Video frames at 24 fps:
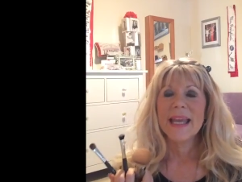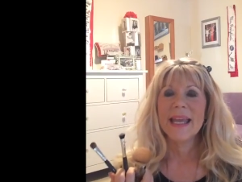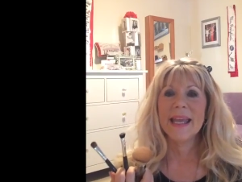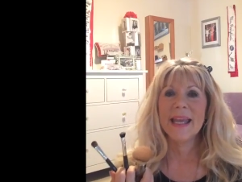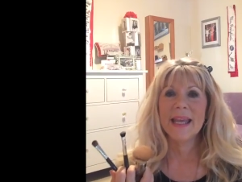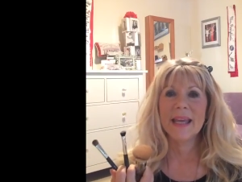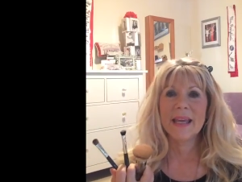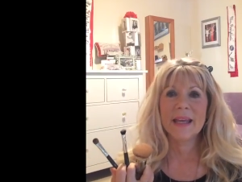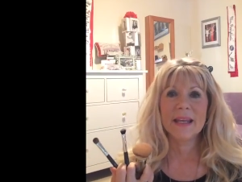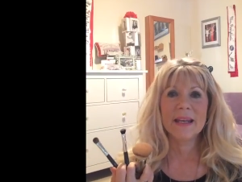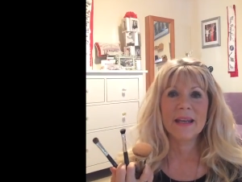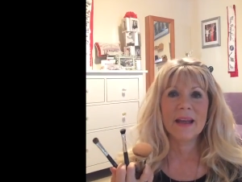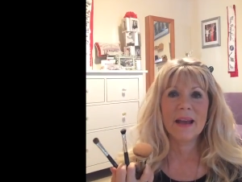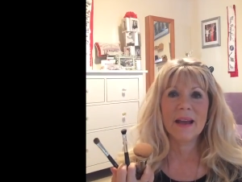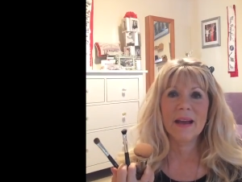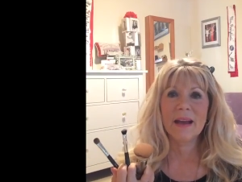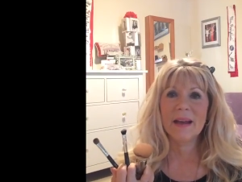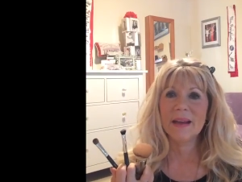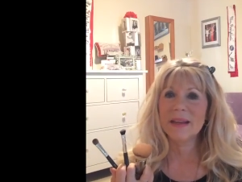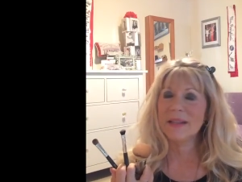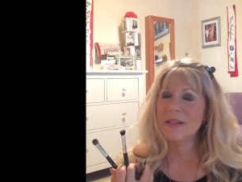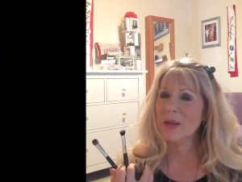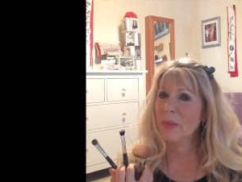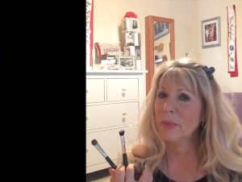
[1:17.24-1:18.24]
And
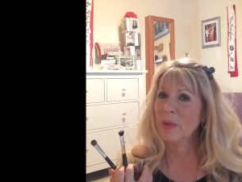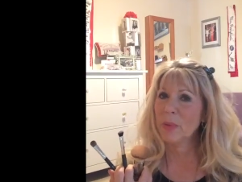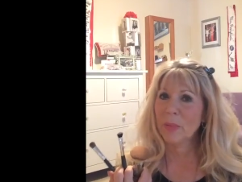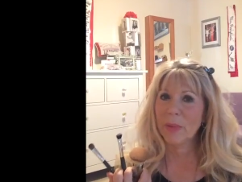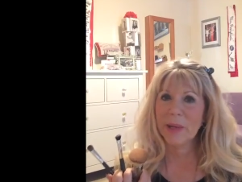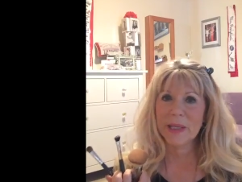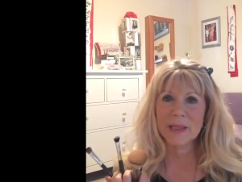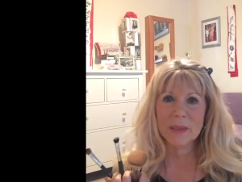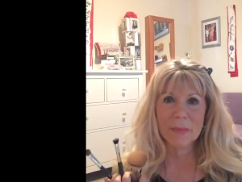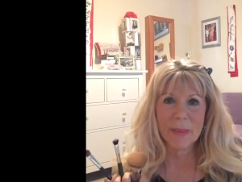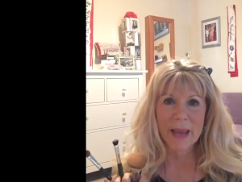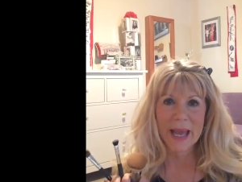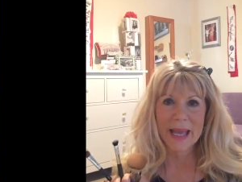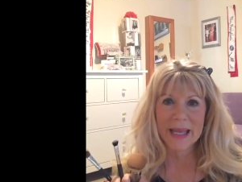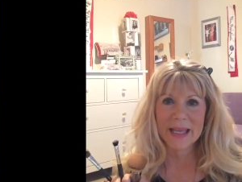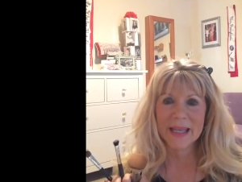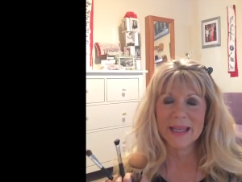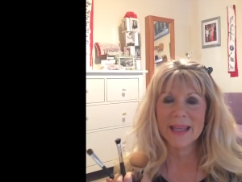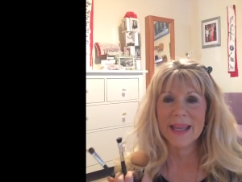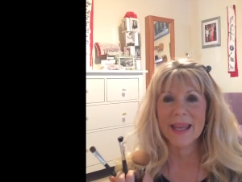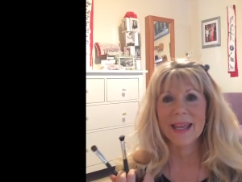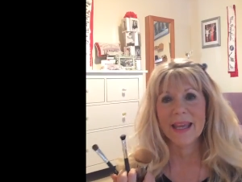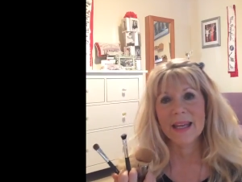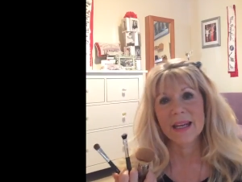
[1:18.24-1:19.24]
I don't want to break the
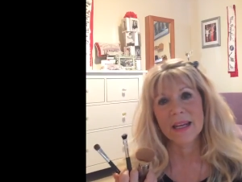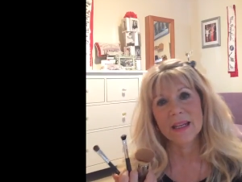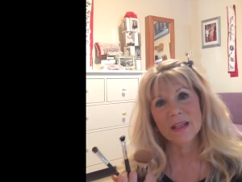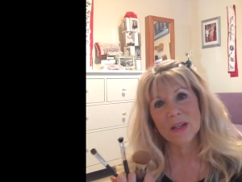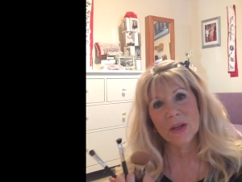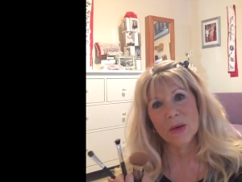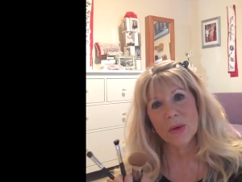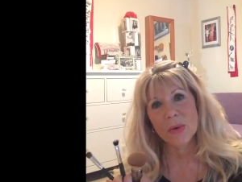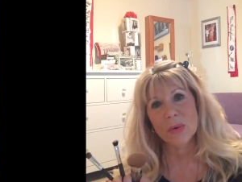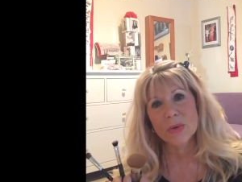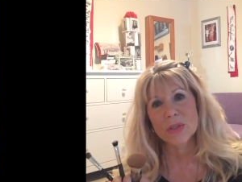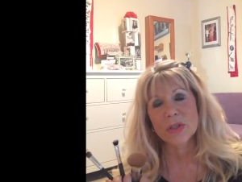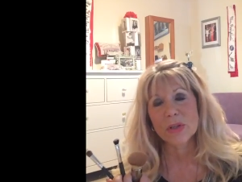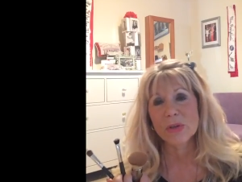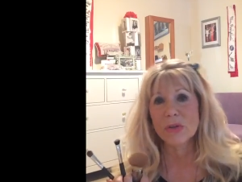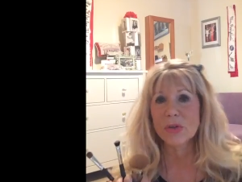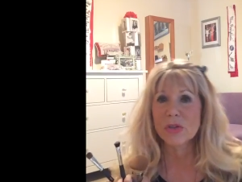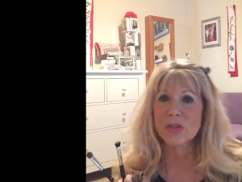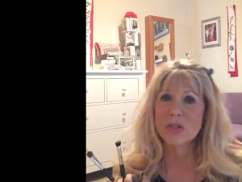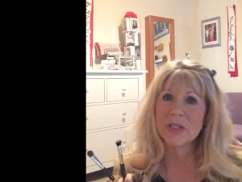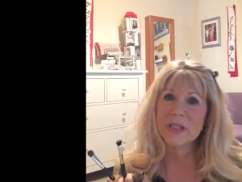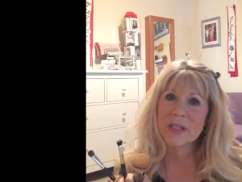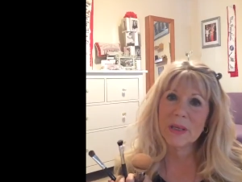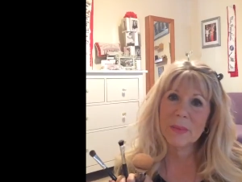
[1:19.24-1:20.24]
bank. And I know
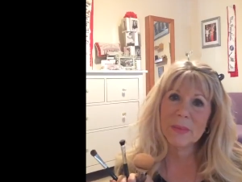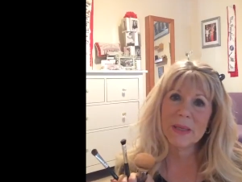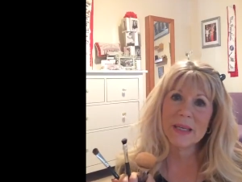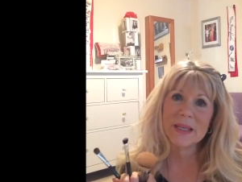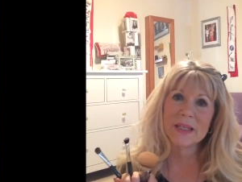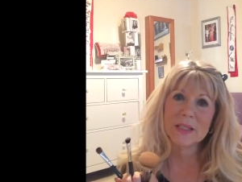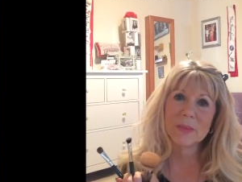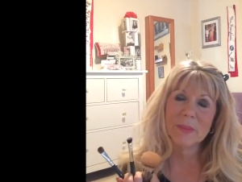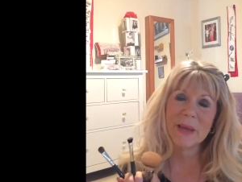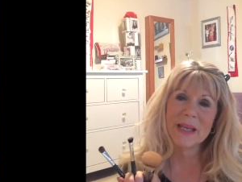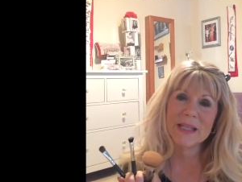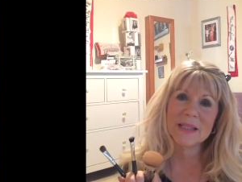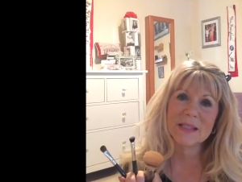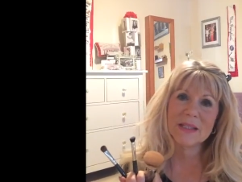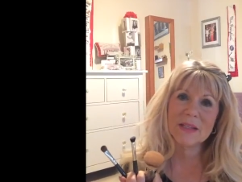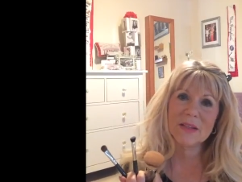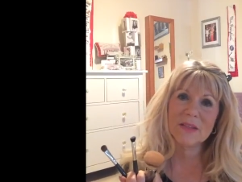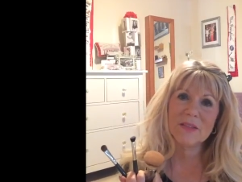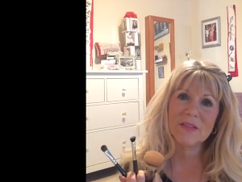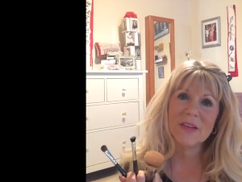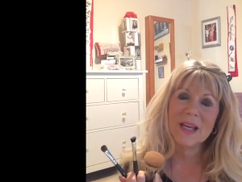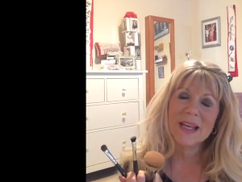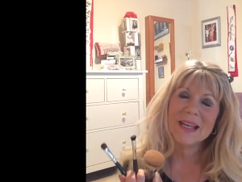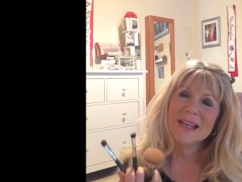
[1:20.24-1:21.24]
solutions can be
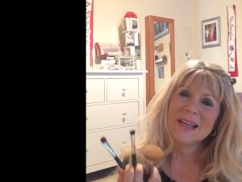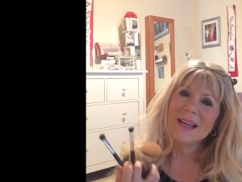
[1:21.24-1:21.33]
expensive.